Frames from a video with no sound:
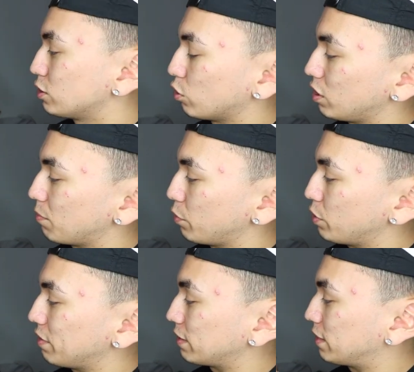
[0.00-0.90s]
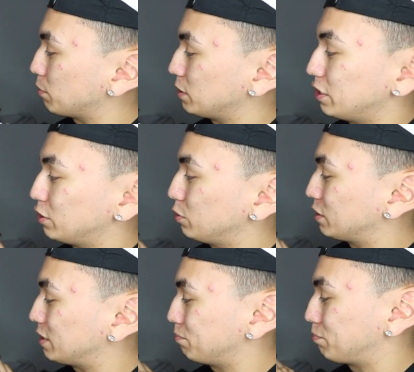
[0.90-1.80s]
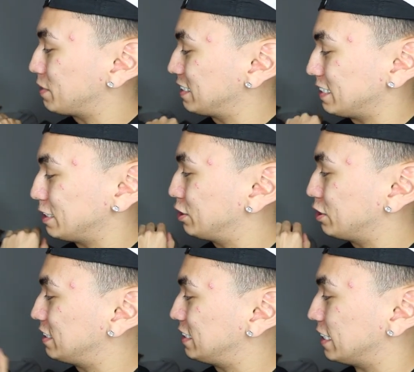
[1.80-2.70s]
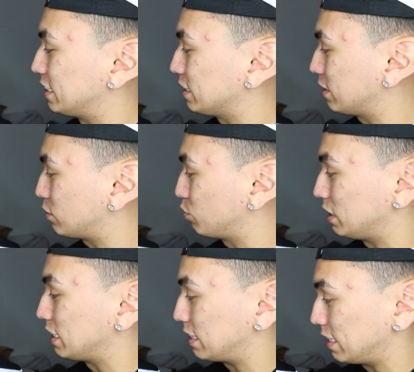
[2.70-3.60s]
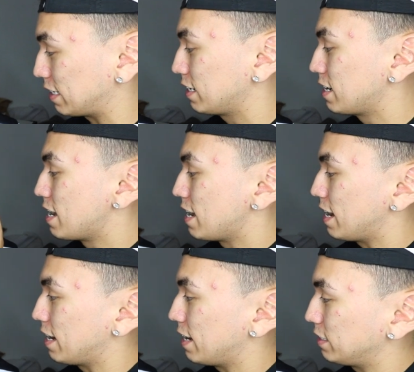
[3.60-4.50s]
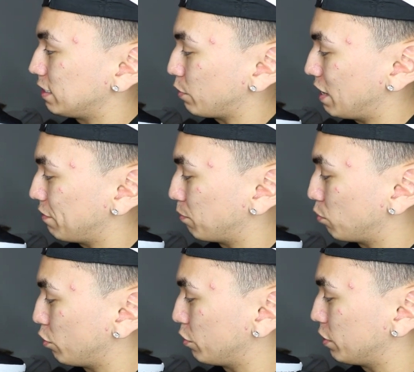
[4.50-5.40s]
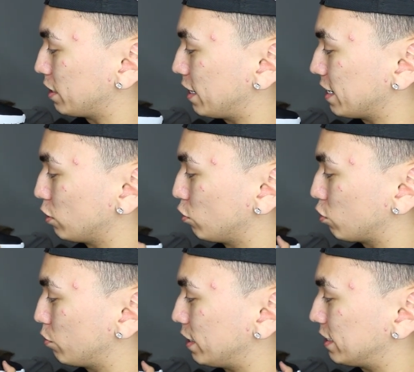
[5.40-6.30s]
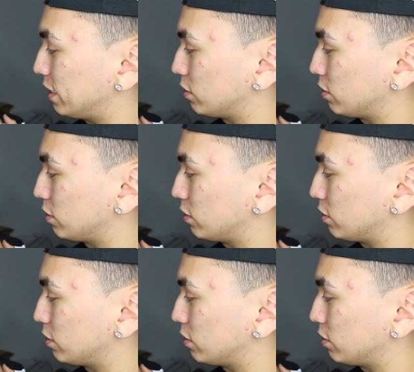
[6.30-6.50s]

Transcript: So in the upper, we do have that thick material, which I'm guessing is just stitching that's really thick. And then we have embroidery, Nike logo right there.